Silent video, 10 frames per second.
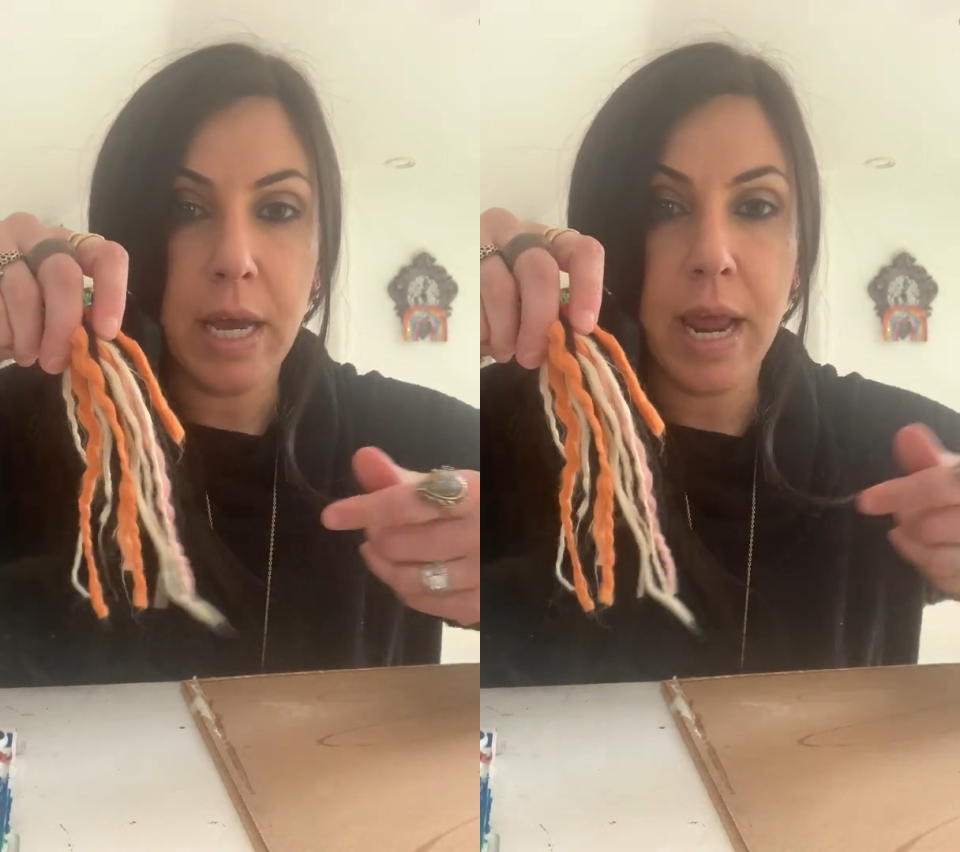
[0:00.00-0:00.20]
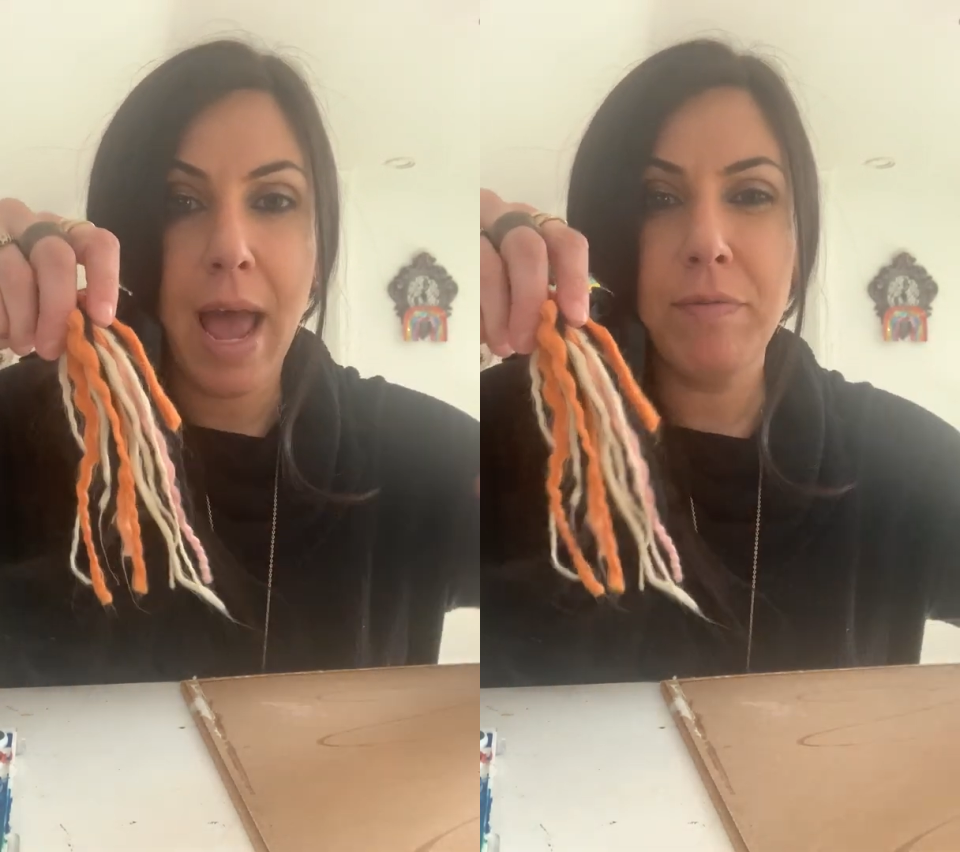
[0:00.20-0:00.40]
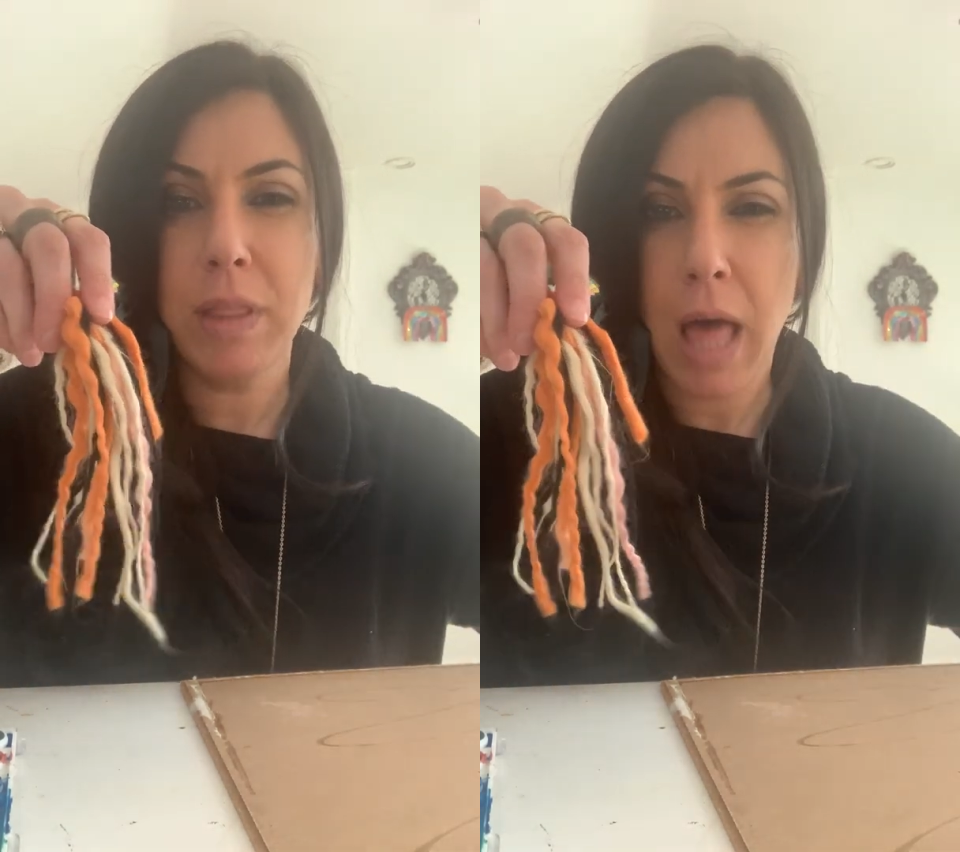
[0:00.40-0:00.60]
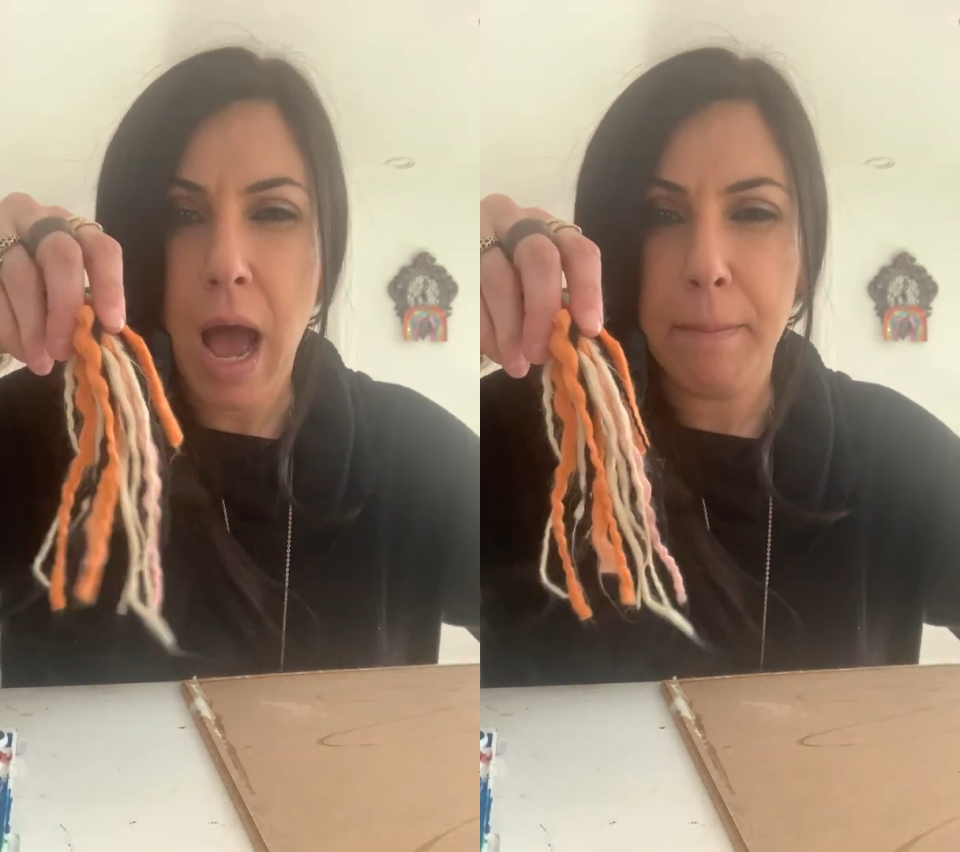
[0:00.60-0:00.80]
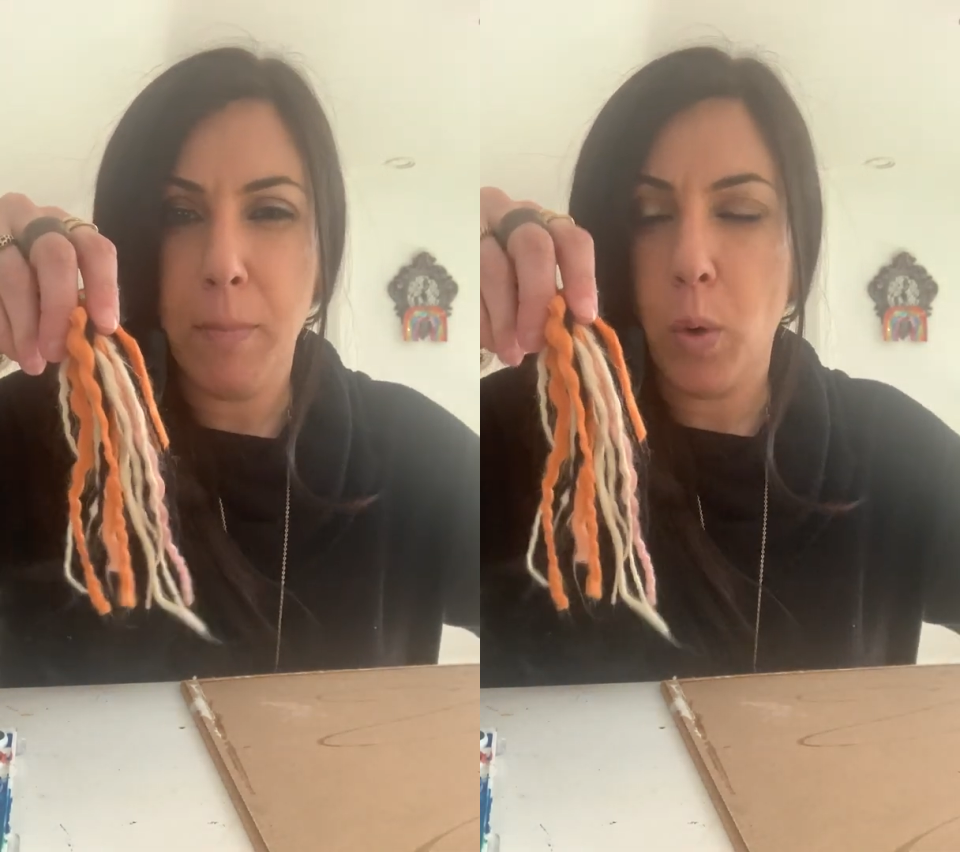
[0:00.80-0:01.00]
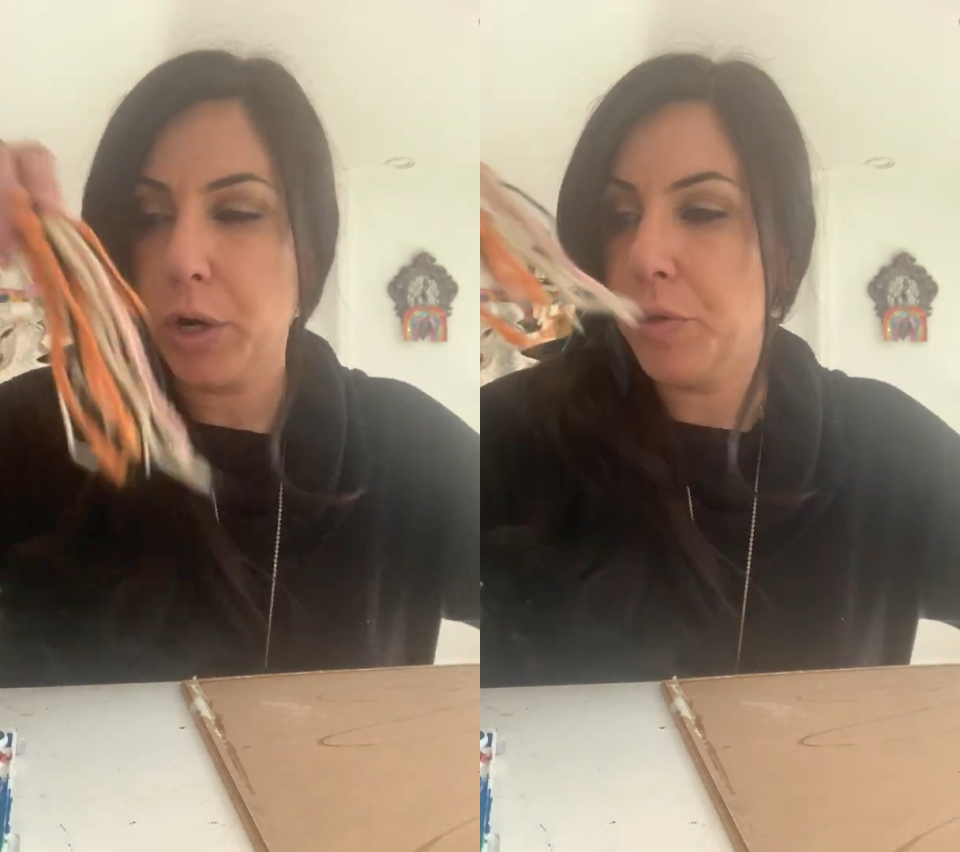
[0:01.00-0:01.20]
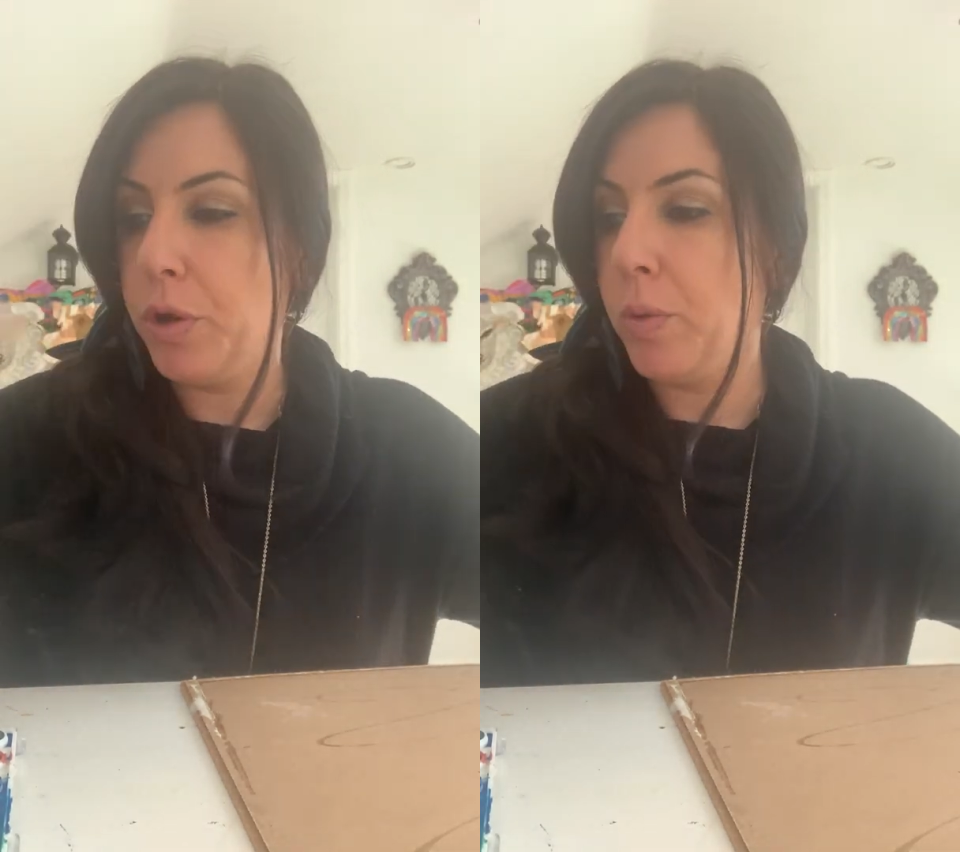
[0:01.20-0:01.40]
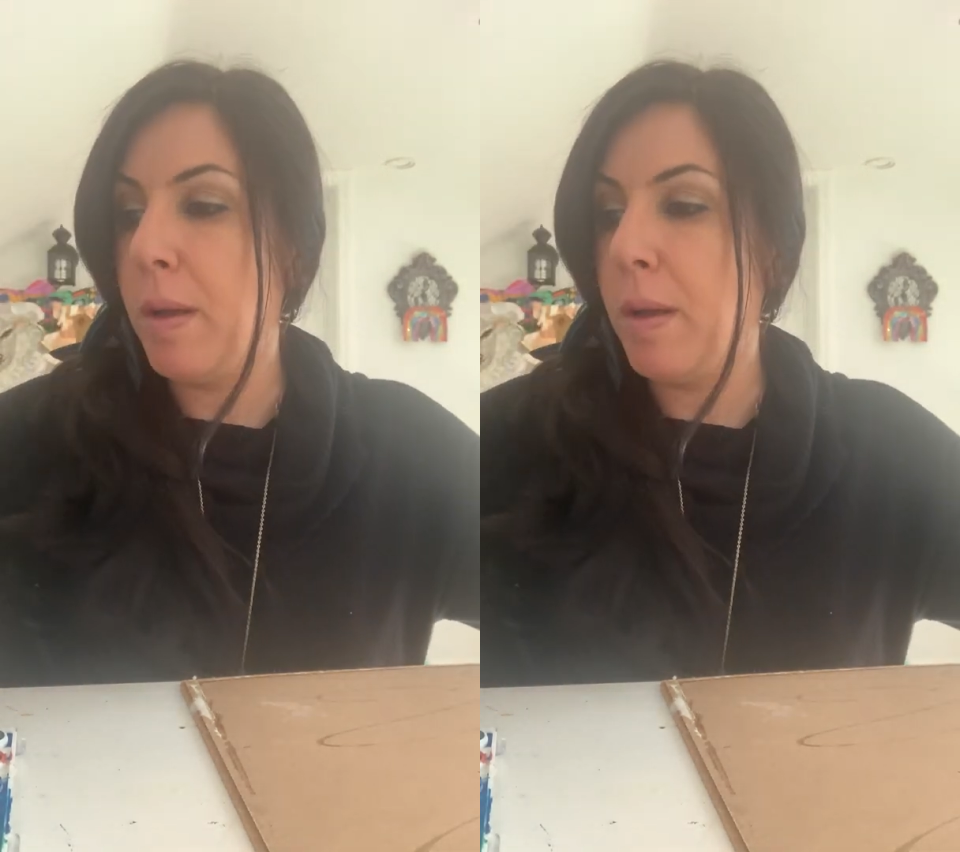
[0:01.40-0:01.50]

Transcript: and I have a lot more to do.